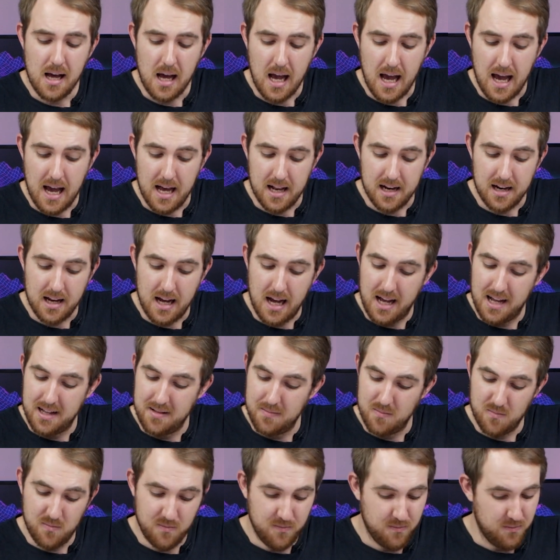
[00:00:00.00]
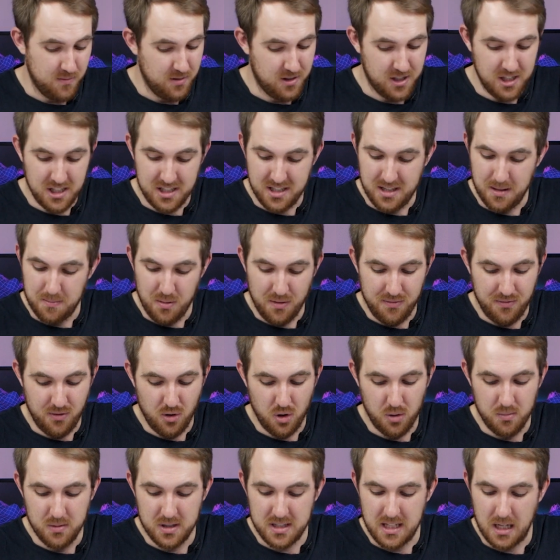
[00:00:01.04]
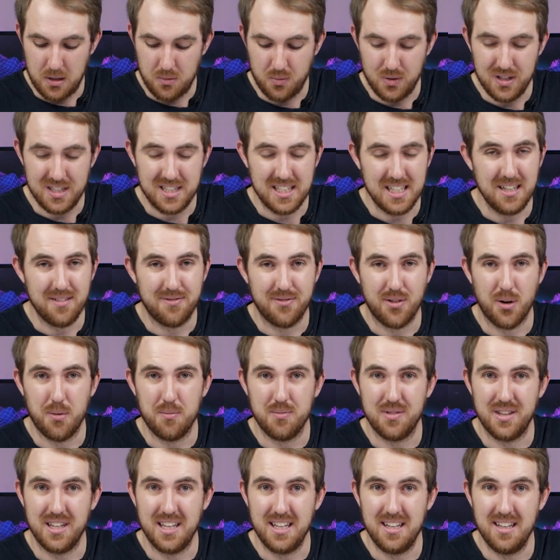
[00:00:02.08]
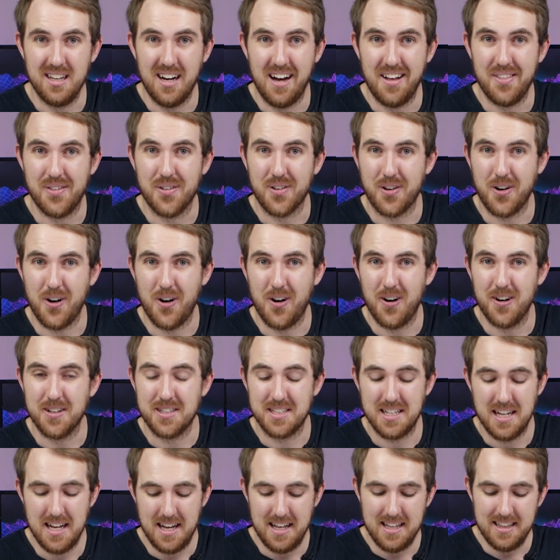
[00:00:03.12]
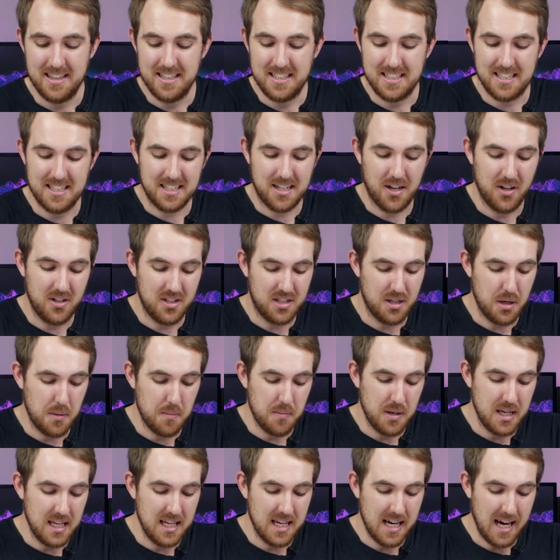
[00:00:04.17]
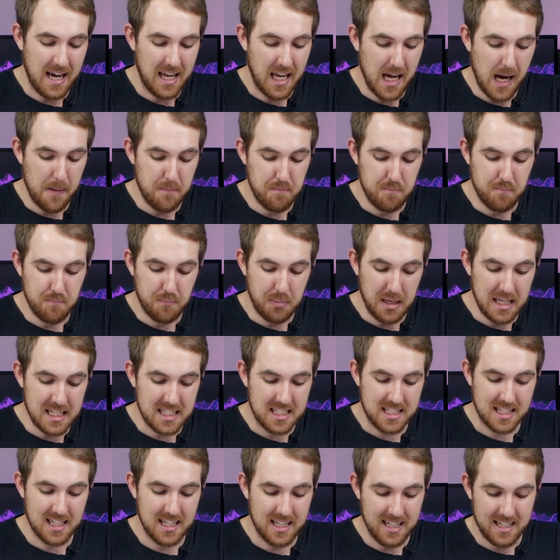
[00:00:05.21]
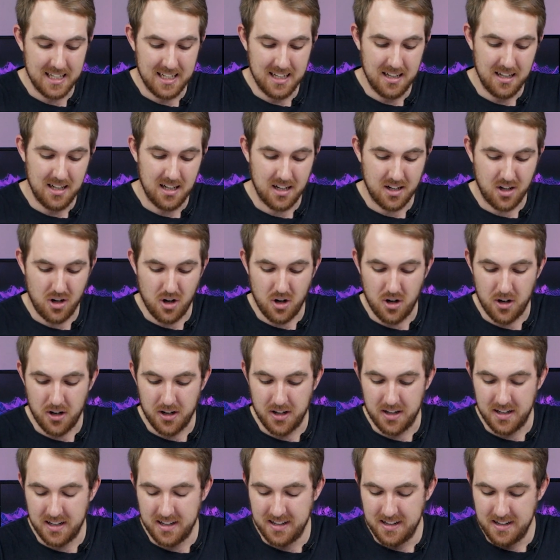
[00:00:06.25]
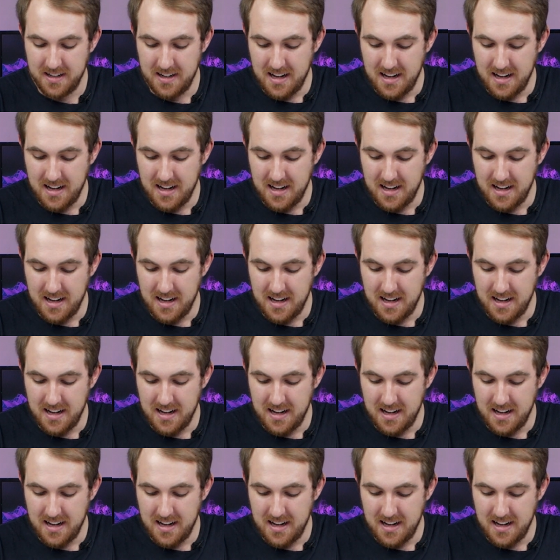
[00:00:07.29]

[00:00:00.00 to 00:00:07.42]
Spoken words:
and just the performance that we see from the other cards, this is going to be a beastly card,